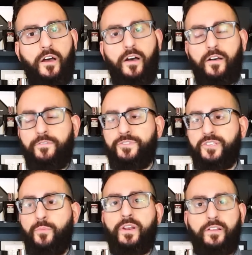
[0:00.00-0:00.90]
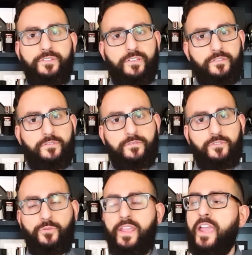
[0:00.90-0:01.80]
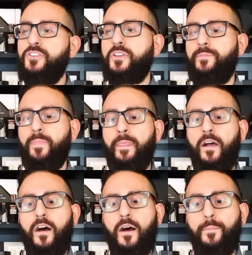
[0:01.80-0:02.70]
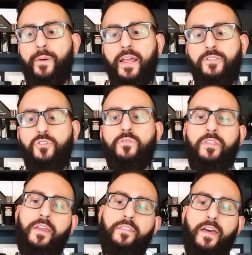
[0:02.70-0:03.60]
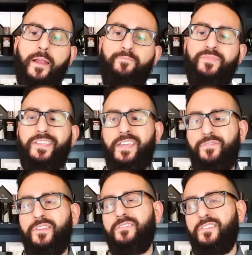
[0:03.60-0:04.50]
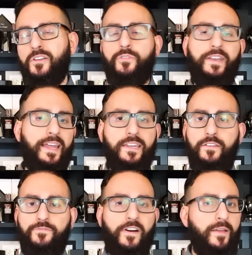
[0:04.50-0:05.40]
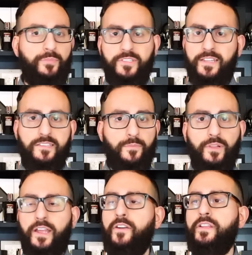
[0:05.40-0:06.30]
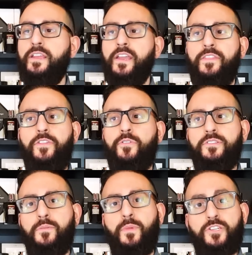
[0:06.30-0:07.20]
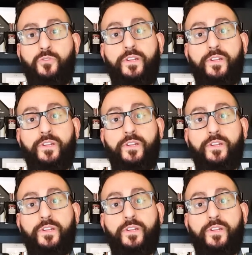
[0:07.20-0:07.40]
of someone else's creation. But I do think that given, the 95% similarity, there isn't much